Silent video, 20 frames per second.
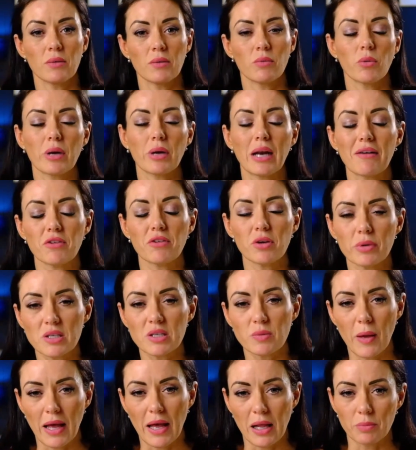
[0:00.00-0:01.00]
We want everyone
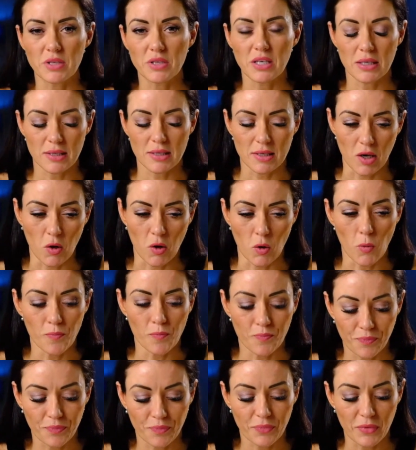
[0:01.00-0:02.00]
to be helped.
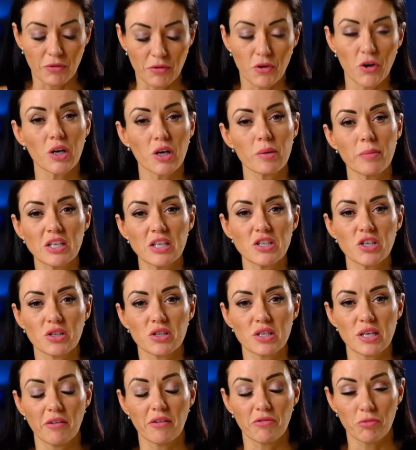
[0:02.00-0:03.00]
So if you're committed to
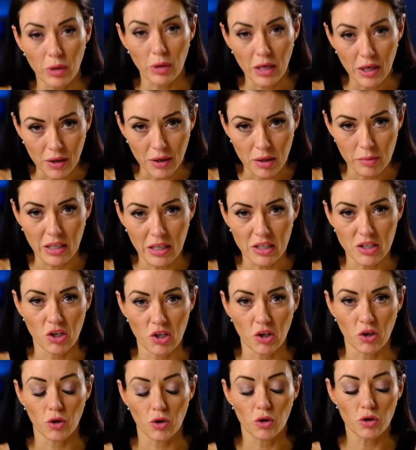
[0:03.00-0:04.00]
yourself, we are committed to
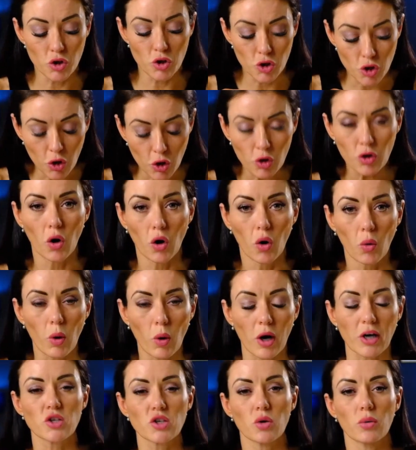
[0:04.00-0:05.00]
you. Do the
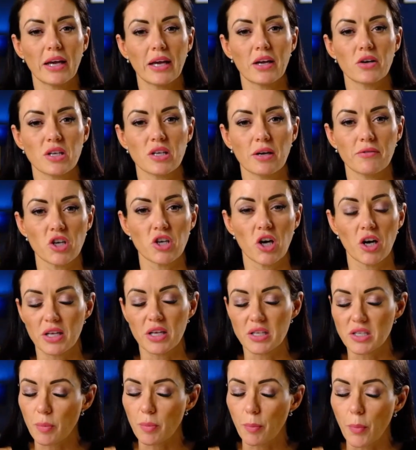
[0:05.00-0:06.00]
homework. Don't let yourself down.
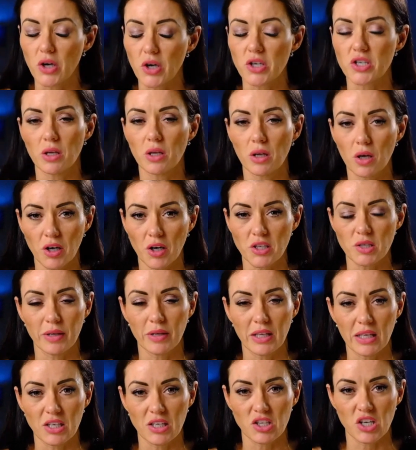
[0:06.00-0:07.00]
This is a personal
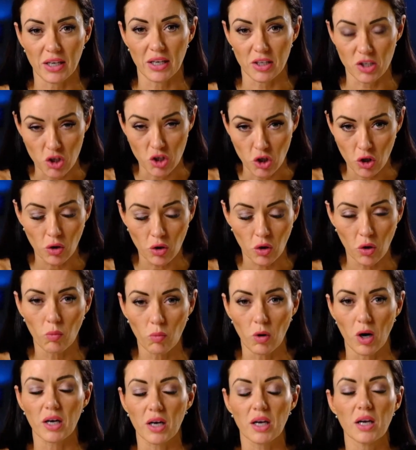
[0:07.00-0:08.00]
accountability challenge. Do the
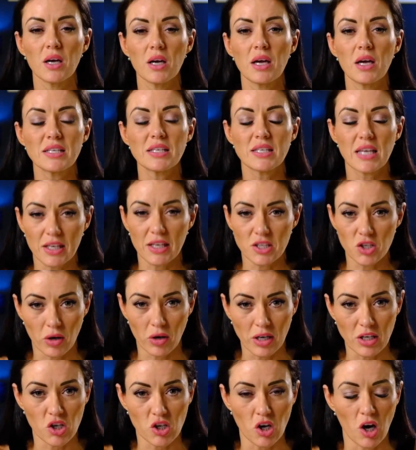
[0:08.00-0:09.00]
homework. Take a
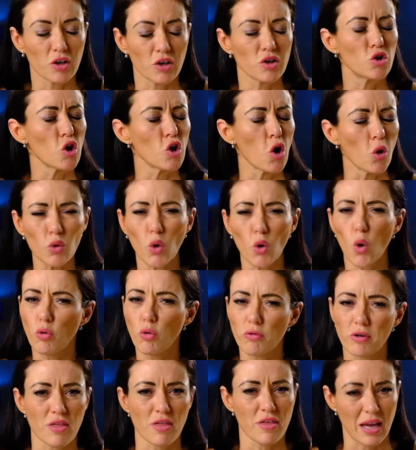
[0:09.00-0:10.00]
screenshot. Don't
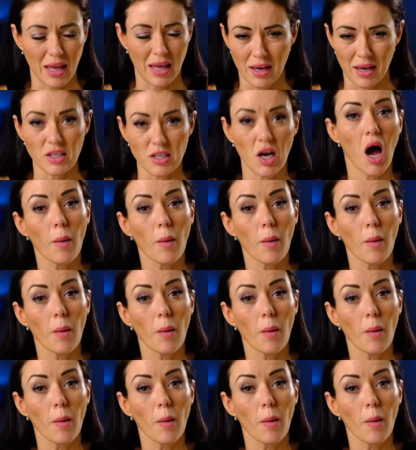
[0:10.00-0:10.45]
overthink it.